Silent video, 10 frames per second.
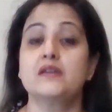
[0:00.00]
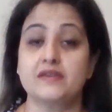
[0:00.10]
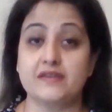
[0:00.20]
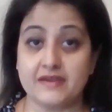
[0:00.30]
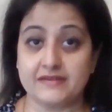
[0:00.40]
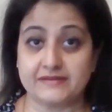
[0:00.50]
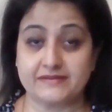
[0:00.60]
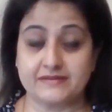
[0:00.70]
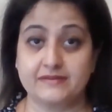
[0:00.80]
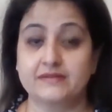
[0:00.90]

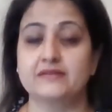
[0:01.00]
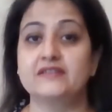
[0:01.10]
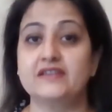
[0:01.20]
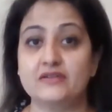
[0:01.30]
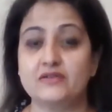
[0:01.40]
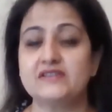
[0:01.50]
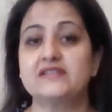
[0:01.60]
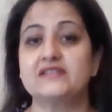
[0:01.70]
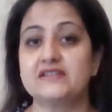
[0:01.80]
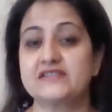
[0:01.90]
Yes, there is
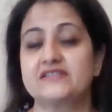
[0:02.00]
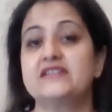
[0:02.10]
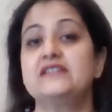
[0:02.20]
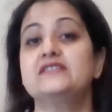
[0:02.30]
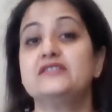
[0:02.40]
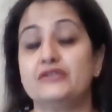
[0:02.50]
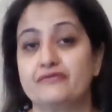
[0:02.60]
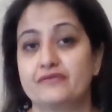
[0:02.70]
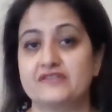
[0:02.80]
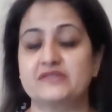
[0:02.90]
a distinct
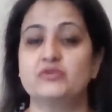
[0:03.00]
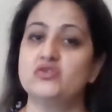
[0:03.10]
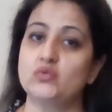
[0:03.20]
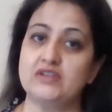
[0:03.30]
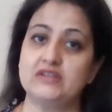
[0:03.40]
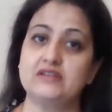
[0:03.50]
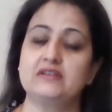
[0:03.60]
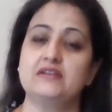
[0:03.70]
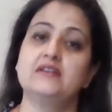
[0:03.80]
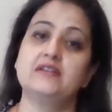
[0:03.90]
difference between
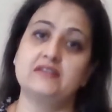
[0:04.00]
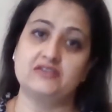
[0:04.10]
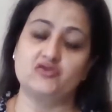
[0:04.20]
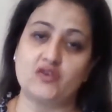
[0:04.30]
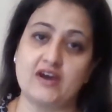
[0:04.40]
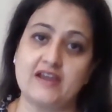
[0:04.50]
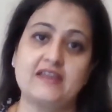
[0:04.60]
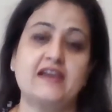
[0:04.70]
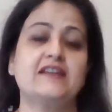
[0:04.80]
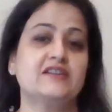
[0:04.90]
dry
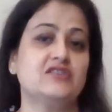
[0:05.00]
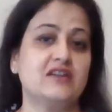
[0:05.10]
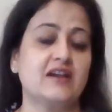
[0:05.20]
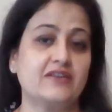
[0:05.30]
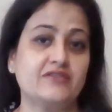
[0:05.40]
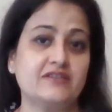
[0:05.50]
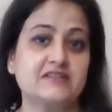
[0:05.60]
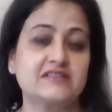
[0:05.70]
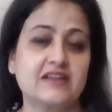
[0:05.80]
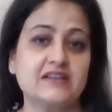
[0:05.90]
and a dehydrated
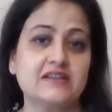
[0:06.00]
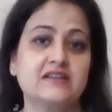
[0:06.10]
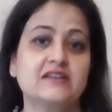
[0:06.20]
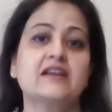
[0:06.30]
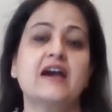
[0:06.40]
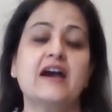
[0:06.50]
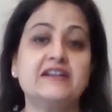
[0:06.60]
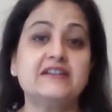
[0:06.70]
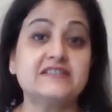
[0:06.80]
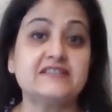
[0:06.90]
skin, and
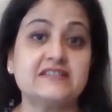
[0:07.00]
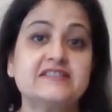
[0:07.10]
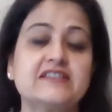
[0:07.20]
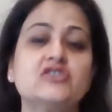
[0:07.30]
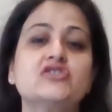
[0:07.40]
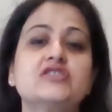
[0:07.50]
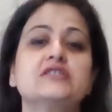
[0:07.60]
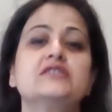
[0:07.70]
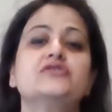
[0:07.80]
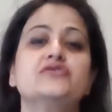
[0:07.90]
it is
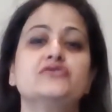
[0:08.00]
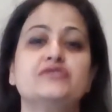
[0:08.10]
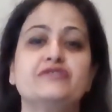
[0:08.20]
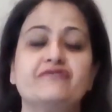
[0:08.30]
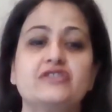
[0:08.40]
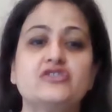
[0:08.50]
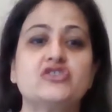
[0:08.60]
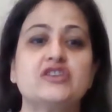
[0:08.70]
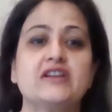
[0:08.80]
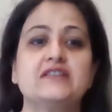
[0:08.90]
essential to
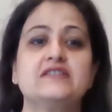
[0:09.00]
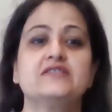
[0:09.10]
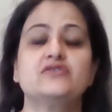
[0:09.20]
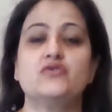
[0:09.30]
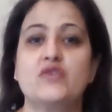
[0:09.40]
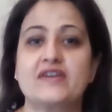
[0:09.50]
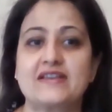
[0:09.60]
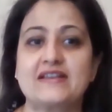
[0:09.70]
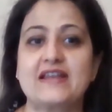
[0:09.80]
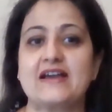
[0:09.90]
differentiate to
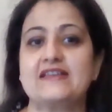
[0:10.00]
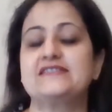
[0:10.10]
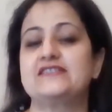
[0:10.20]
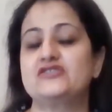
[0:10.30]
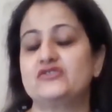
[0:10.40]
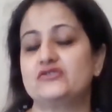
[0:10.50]
recognize the